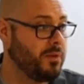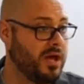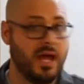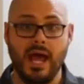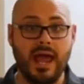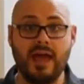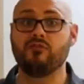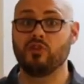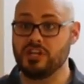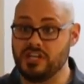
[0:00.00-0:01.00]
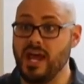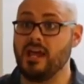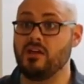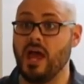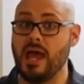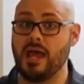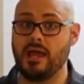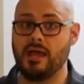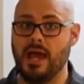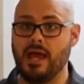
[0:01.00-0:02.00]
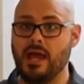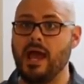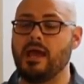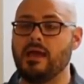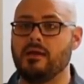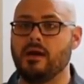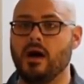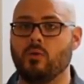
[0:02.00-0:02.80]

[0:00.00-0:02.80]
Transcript: But every day, a a a uh,